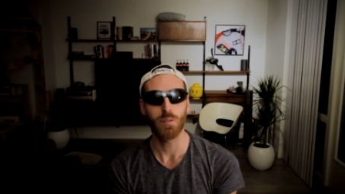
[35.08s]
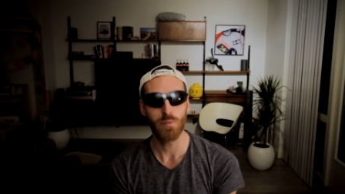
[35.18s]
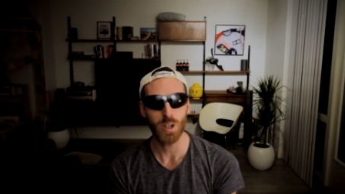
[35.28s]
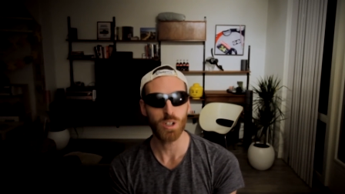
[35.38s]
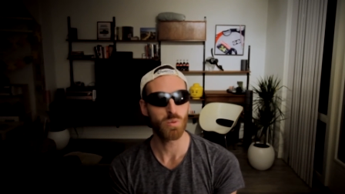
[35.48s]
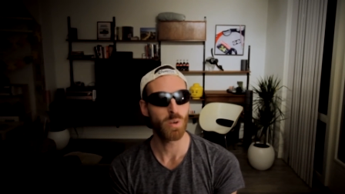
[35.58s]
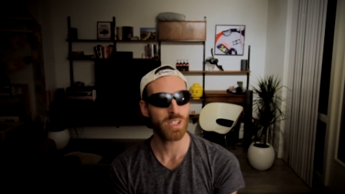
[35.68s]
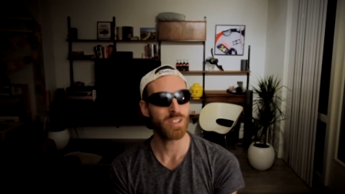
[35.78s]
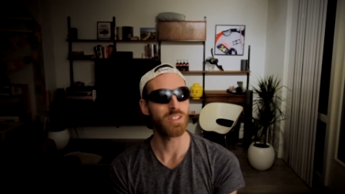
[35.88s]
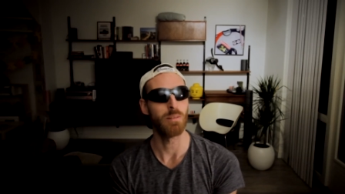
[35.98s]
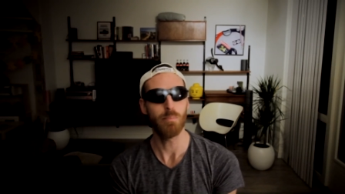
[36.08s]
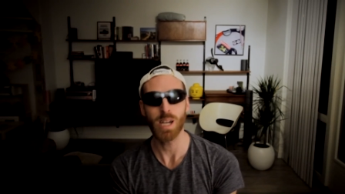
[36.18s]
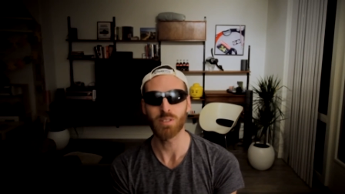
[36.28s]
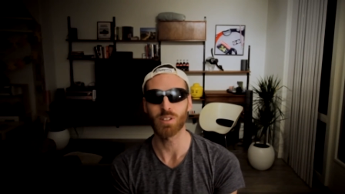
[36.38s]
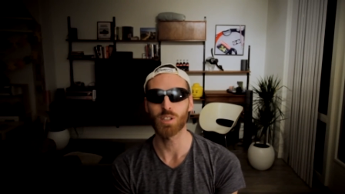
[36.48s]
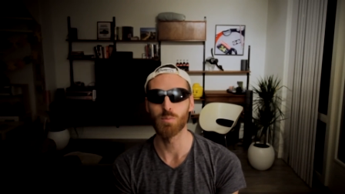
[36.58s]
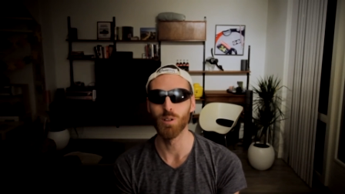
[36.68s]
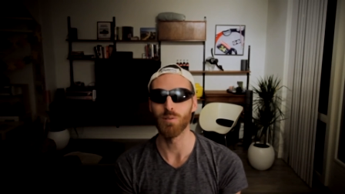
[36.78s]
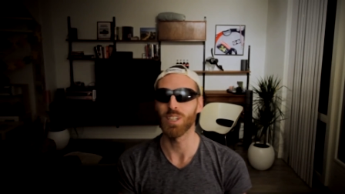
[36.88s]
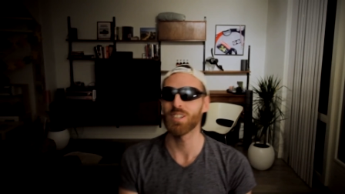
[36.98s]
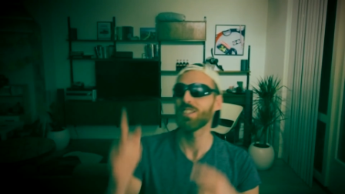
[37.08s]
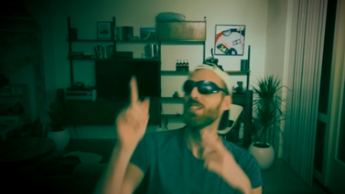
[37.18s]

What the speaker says: first watched the Matrix movies.